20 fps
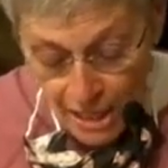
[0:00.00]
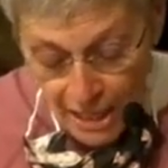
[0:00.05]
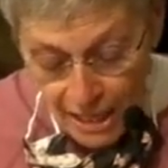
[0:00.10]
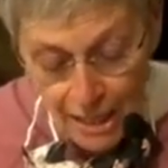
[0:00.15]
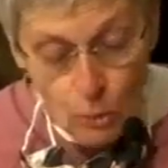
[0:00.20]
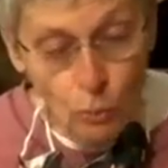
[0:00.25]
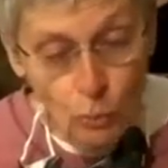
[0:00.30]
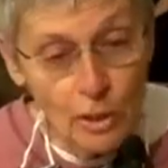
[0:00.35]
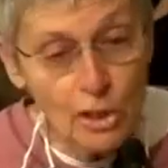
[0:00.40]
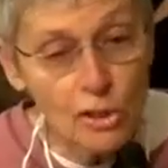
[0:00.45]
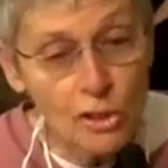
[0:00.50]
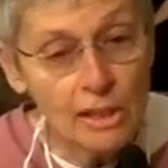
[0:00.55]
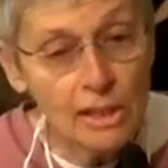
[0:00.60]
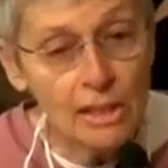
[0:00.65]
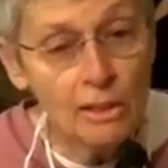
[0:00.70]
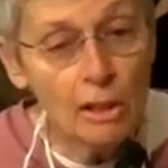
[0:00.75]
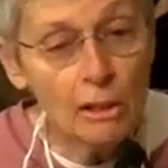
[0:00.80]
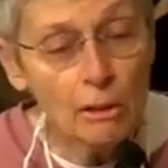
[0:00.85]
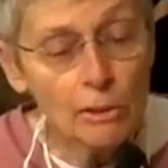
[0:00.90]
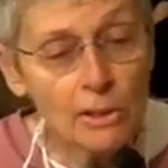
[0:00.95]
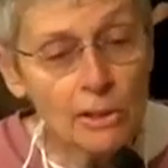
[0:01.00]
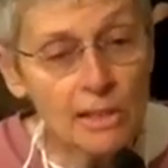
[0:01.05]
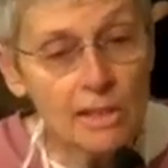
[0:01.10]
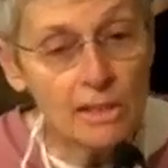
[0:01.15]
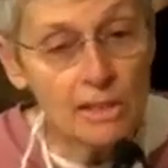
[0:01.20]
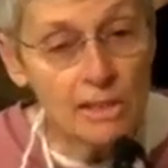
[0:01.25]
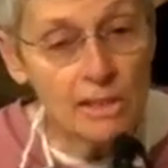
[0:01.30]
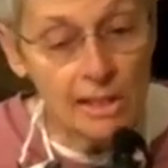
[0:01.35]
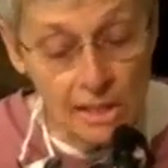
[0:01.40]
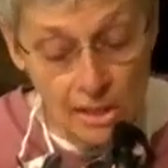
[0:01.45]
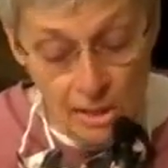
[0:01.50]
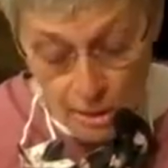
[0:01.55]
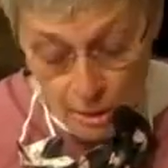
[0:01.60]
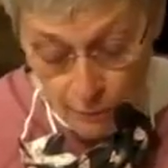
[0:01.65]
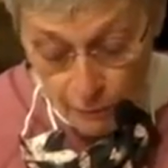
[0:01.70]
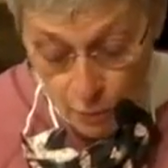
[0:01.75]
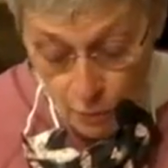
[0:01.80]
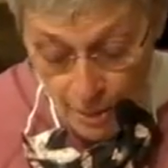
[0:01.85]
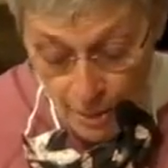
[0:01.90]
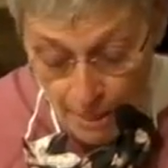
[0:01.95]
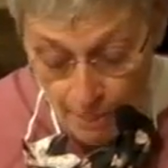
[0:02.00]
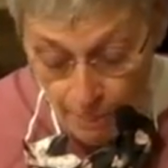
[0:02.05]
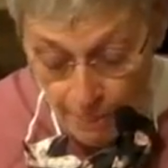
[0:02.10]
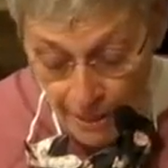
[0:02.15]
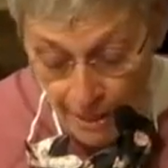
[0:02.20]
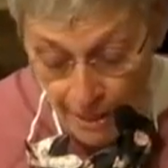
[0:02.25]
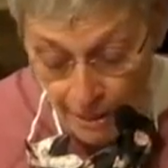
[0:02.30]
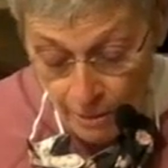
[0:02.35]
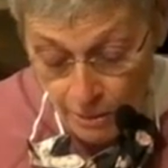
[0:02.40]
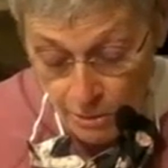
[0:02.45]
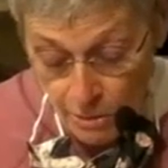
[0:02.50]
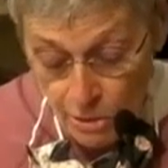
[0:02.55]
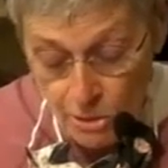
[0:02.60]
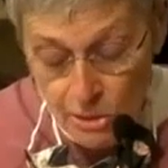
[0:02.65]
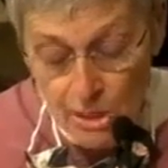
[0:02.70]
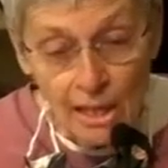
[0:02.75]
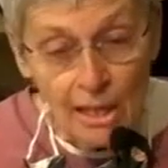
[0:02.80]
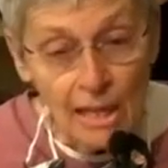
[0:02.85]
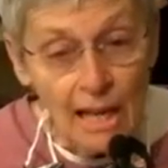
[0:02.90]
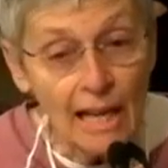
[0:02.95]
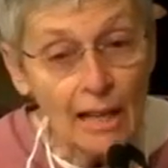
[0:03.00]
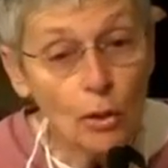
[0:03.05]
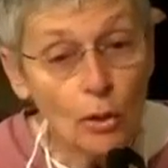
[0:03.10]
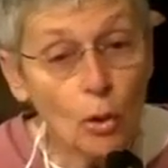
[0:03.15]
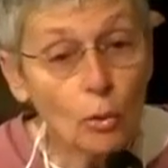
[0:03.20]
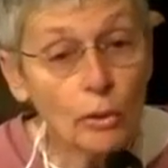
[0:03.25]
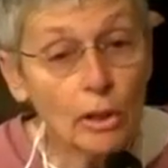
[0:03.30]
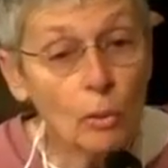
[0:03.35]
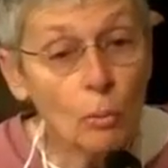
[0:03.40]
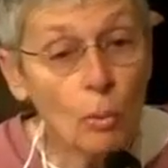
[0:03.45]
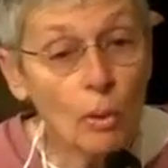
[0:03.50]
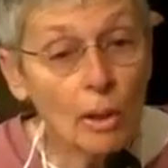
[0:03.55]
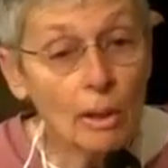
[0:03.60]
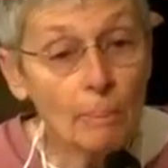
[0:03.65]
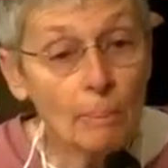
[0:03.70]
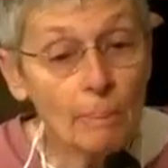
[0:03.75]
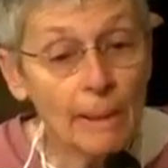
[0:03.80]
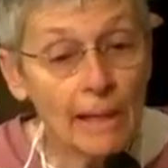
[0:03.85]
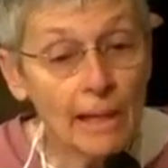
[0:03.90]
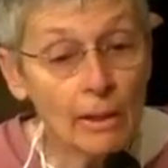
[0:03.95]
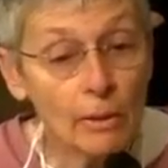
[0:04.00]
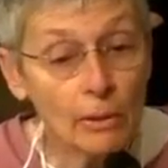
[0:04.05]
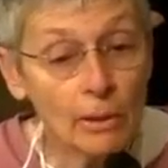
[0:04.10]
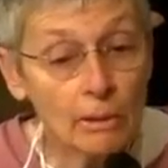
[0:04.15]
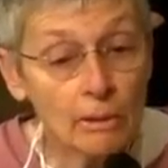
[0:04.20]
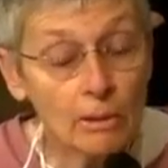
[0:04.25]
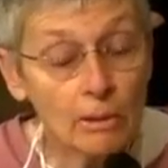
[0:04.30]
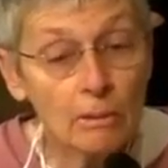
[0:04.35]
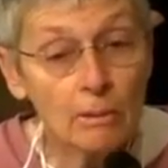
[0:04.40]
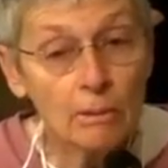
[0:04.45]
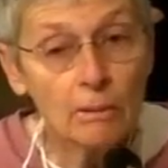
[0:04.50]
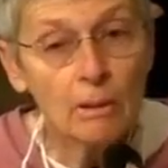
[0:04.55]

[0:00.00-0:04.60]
in which the adults consisted of grandparents and only one parent,